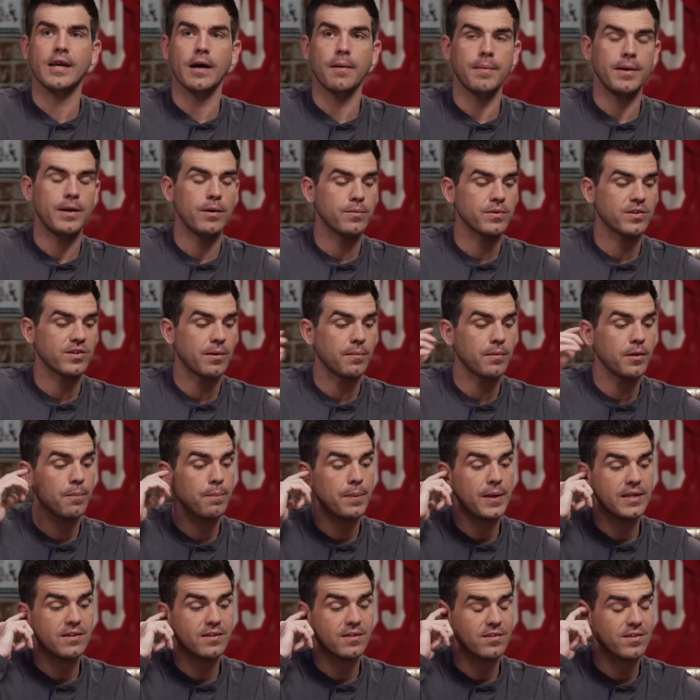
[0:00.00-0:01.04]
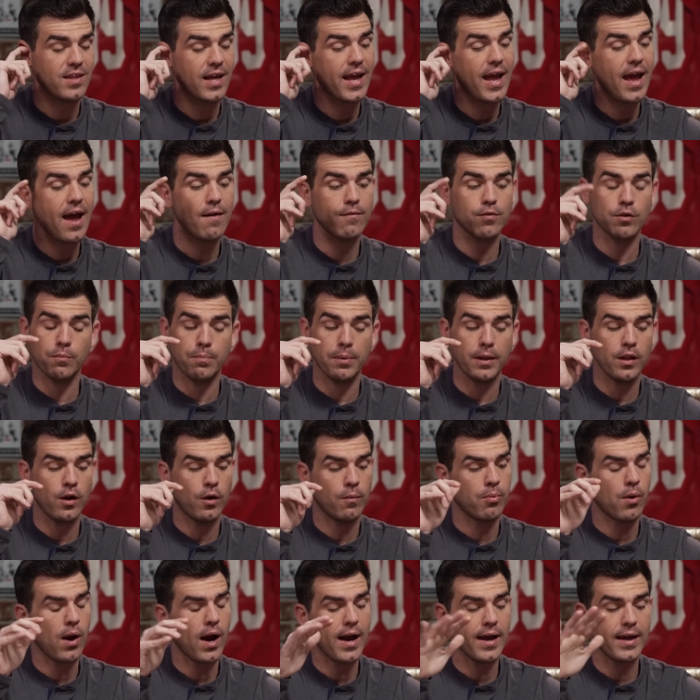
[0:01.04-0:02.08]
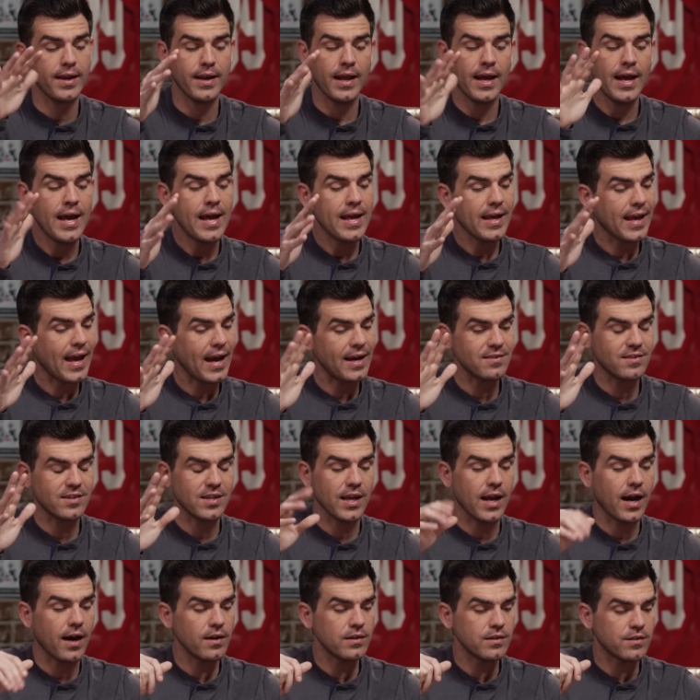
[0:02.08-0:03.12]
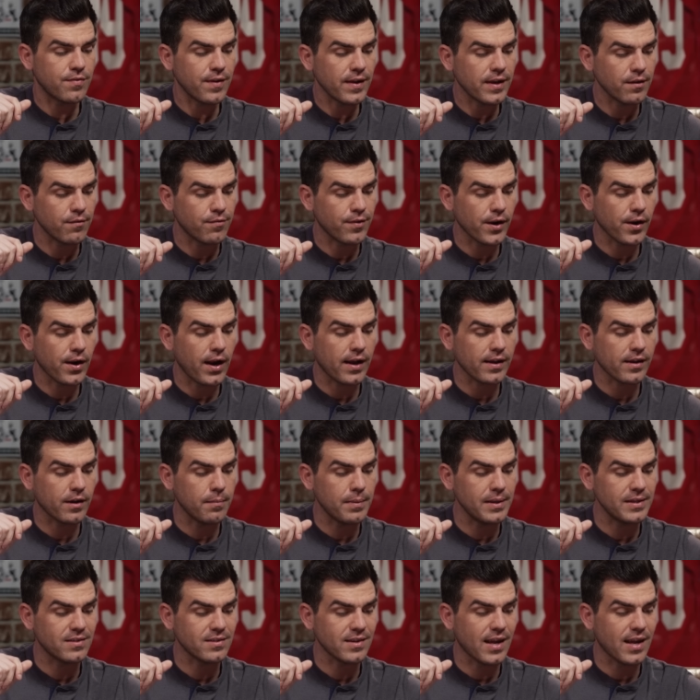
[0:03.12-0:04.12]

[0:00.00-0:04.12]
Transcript: coming in with some of the pieces they have with Bill O'Brien, Castellanos, if he can figure out, can be